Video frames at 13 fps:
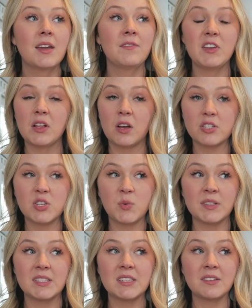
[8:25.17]
and feel how
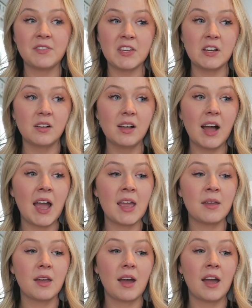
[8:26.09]
she wants to feel,
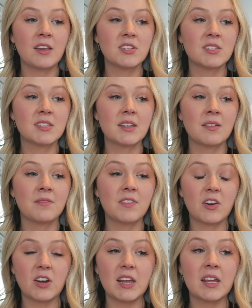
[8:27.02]
I just am
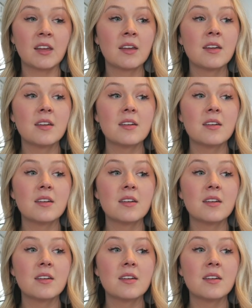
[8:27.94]
very